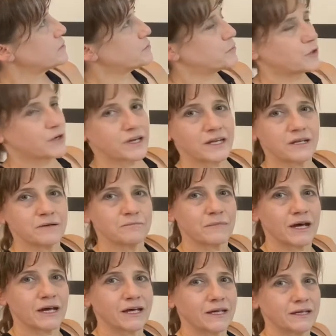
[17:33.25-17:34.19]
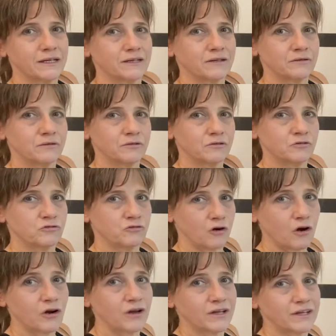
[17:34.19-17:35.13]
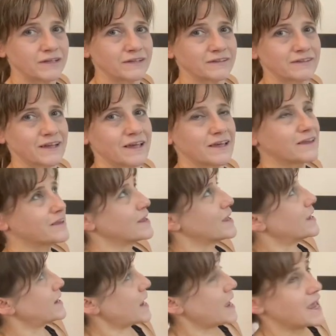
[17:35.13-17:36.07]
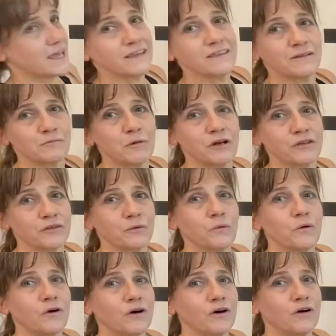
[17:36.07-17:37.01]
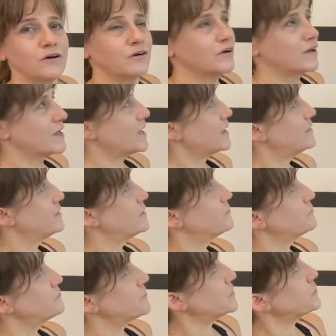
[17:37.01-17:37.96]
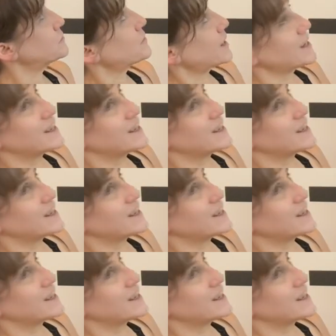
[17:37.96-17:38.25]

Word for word: bring in my drawings and hang them on the wall and then fit right